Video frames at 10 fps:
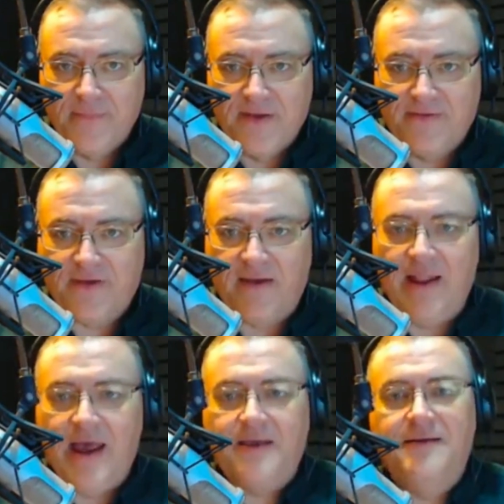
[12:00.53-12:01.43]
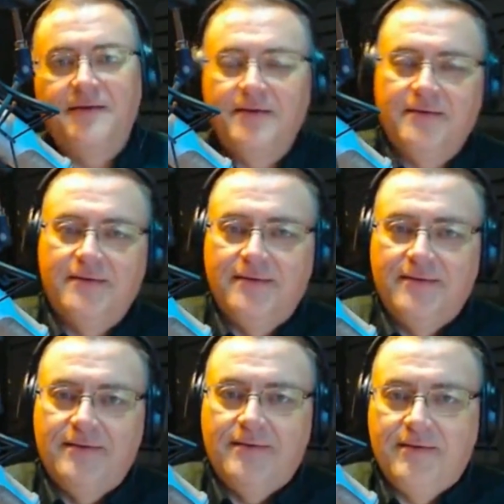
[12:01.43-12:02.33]
It's kind of like
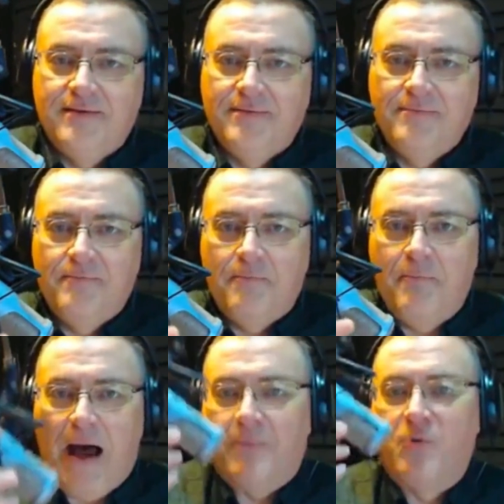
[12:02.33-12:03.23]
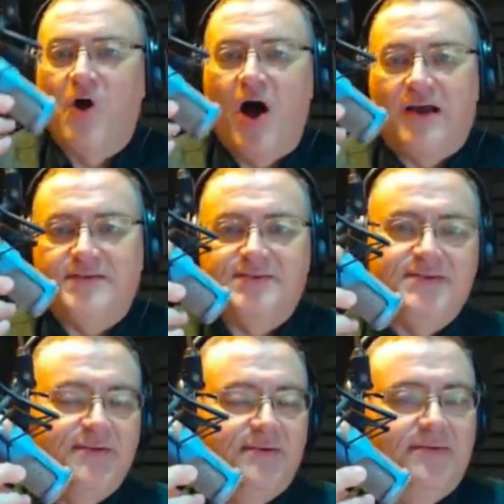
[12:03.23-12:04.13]
Bob Ross,